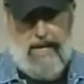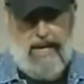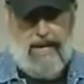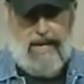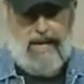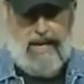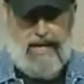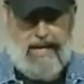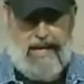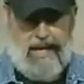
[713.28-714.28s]

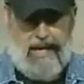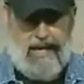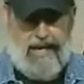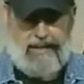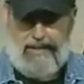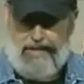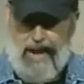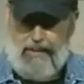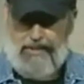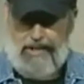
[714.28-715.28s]
And this
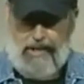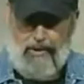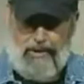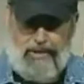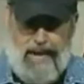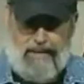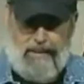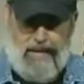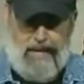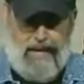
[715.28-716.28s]
guy was sitting alongside of
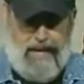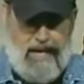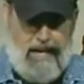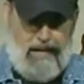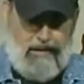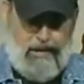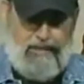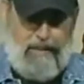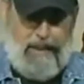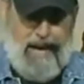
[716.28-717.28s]
me.
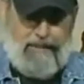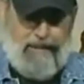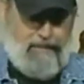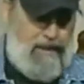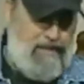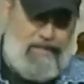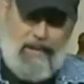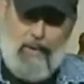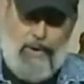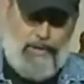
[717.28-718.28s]
Closed my Bible up. Never said
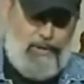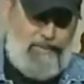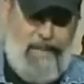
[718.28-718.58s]
a word to him.